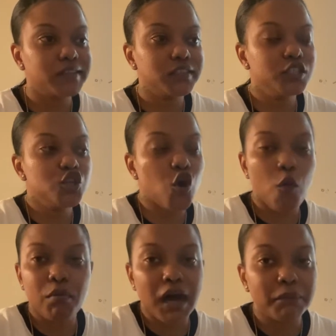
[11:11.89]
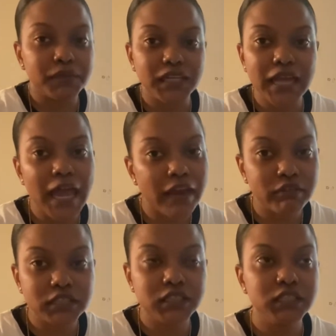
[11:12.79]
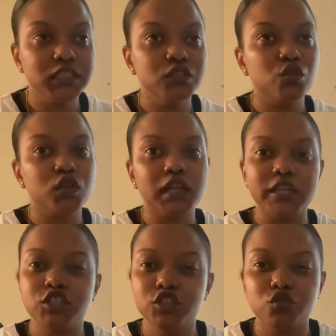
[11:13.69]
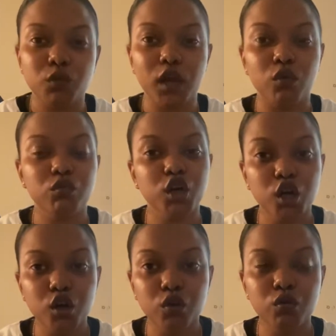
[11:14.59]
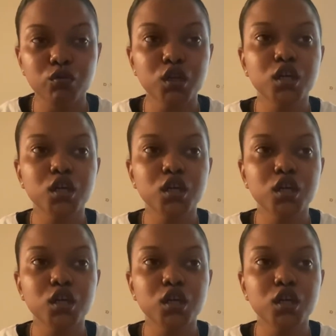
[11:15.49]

you know, popularity, or like she's well known,